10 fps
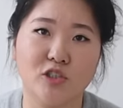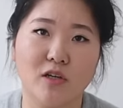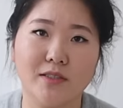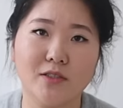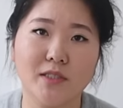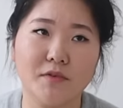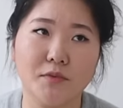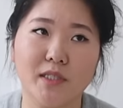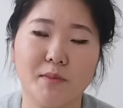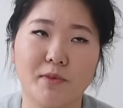She also never
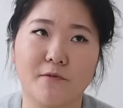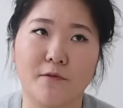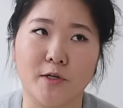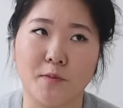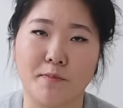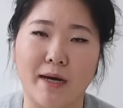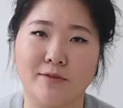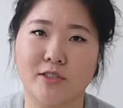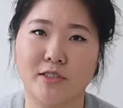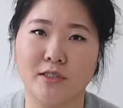really preferred
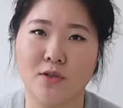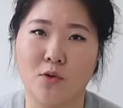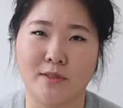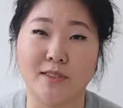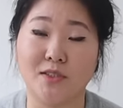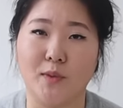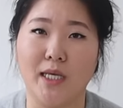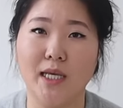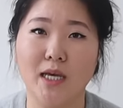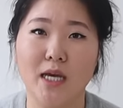bouncer or
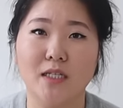swing